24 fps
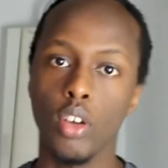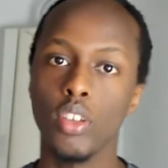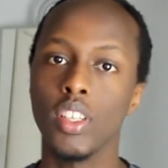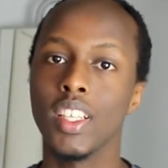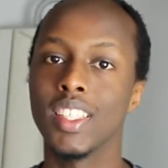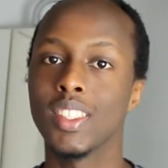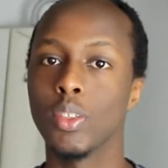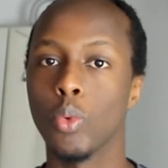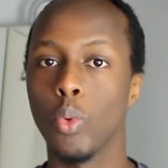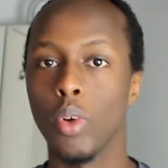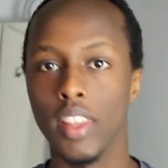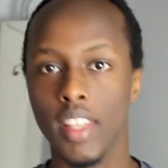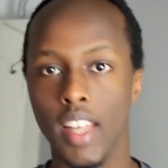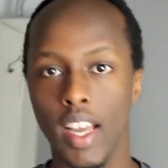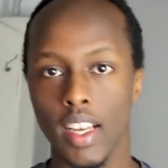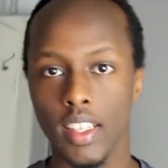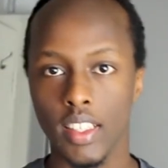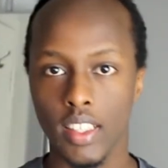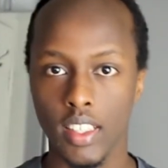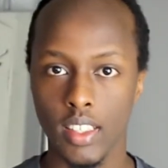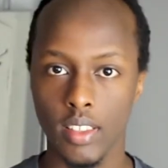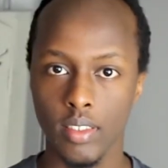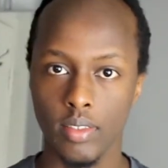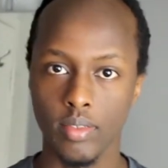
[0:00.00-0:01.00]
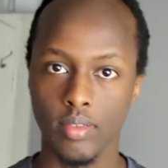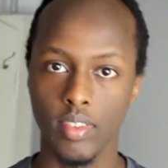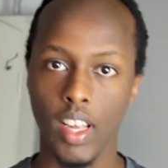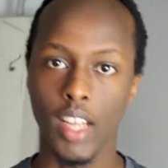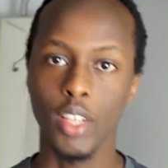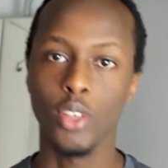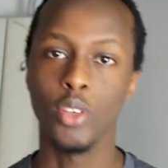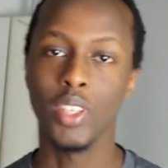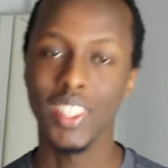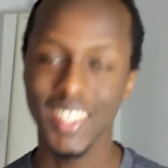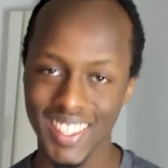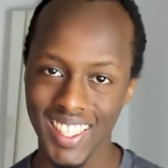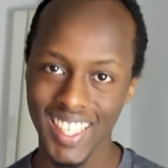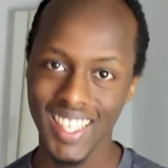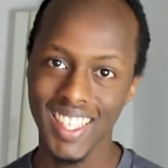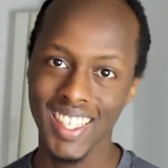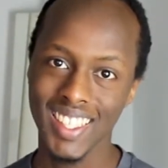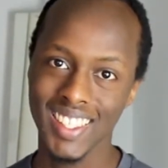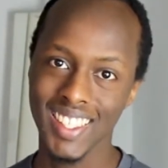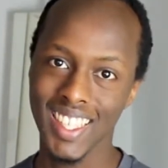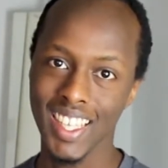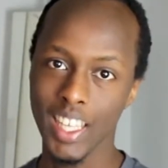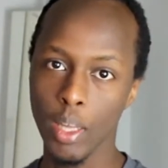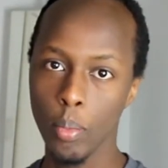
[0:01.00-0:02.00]
God doesn't want that. And you can see
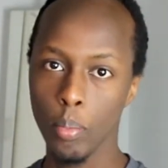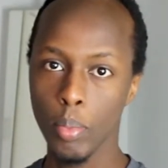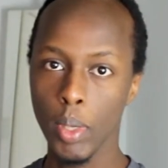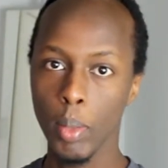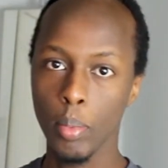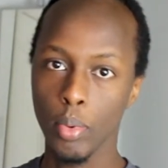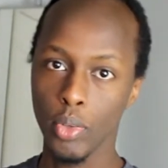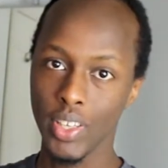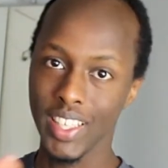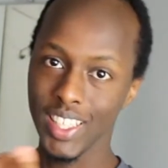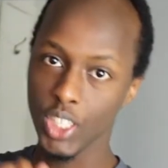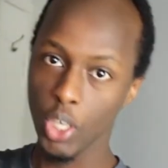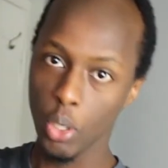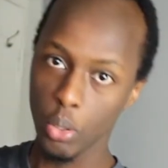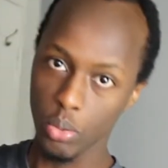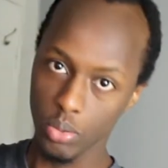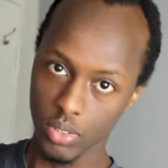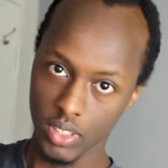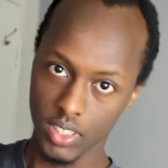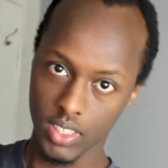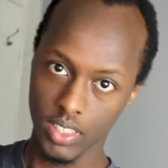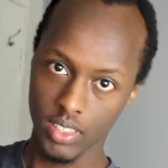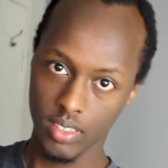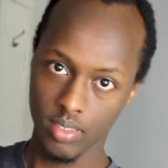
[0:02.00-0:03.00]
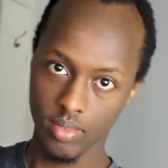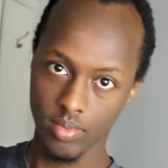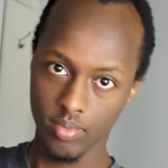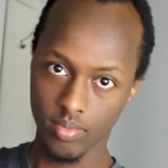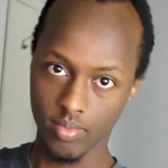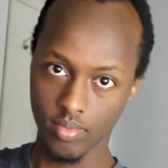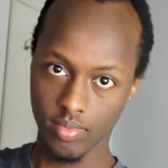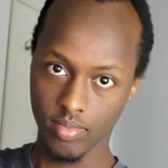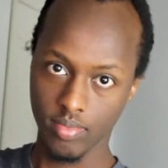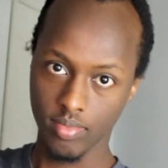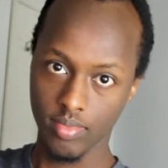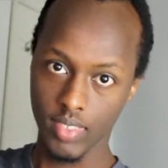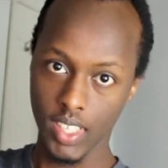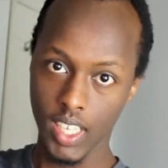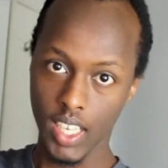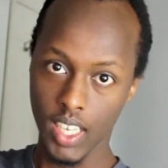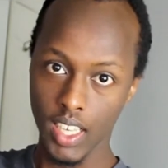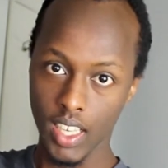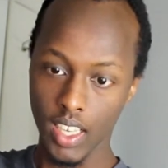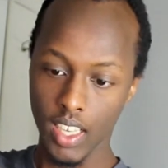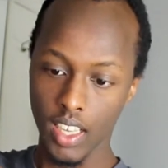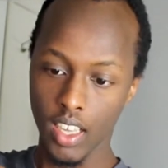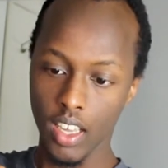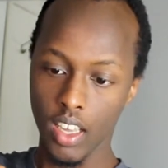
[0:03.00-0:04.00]
this in the people he chose.
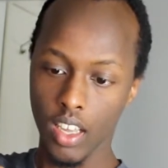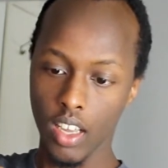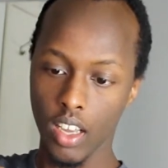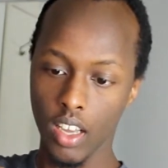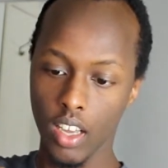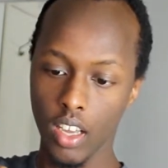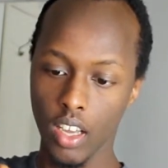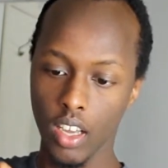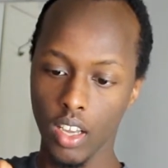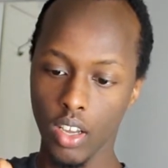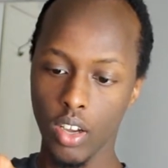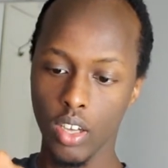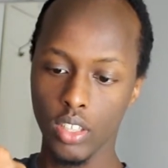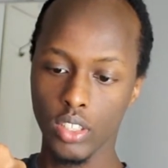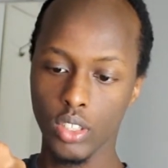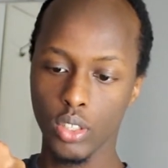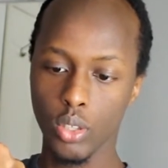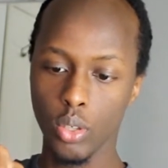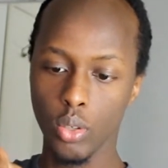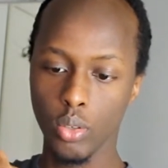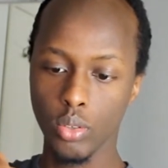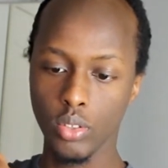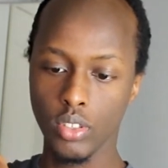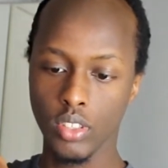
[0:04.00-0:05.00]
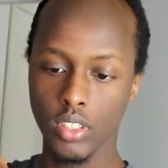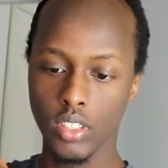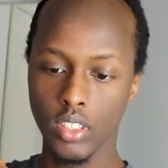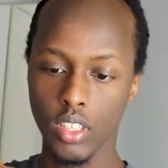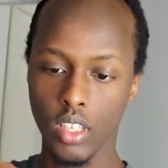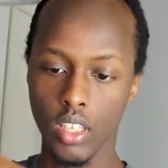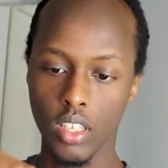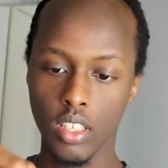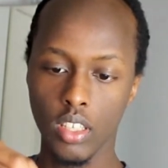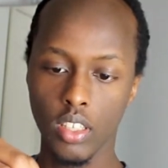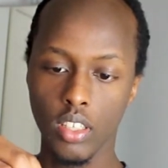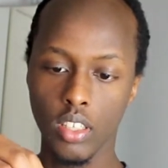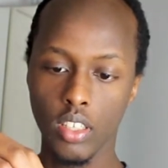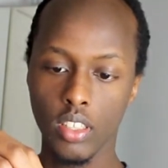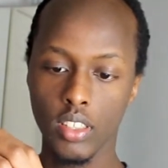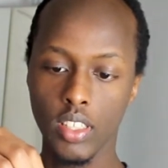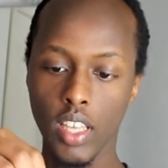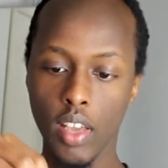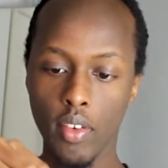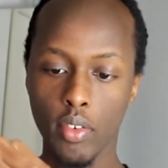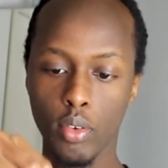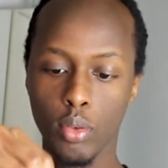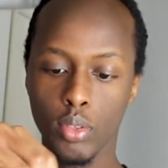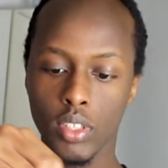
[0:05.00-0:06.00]
God chose,
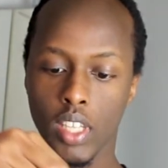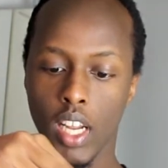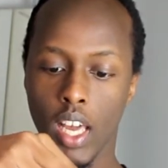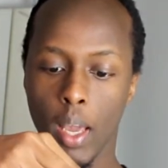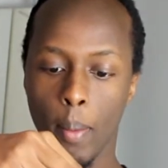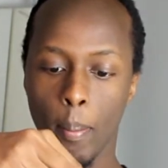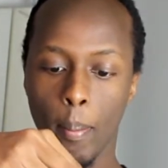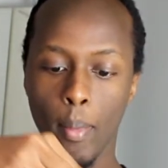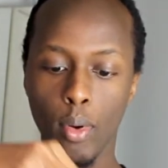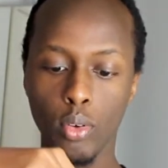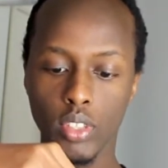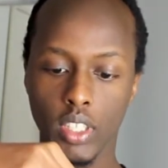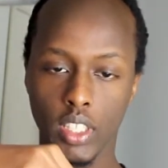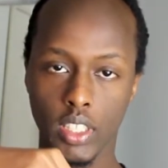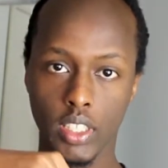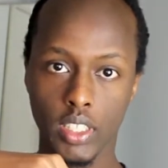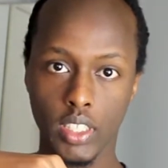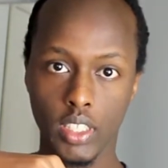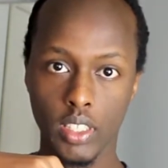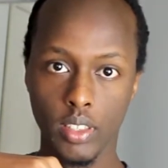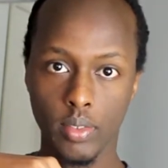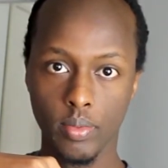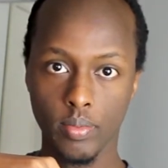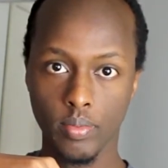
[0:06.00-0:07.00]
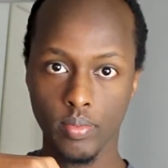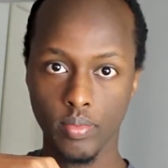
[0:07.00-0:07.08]
David was like Moses.